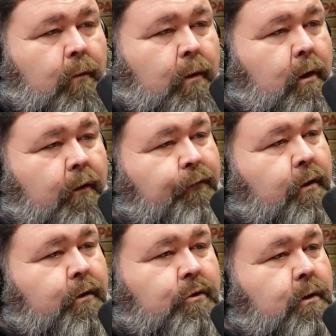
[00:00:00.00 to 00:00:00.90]
if you
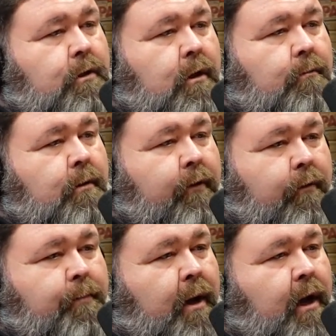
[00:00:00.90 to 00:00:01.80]
enjoy something, you have a
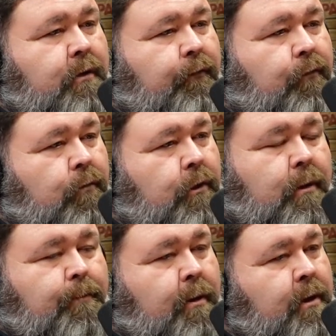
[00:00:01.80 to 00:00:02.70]
passion for it,
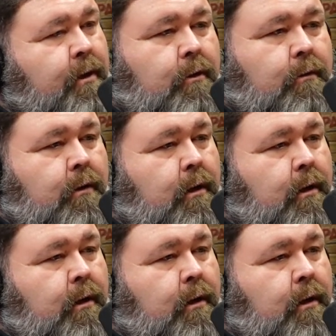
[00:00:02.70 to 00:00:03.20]
jump in and do it.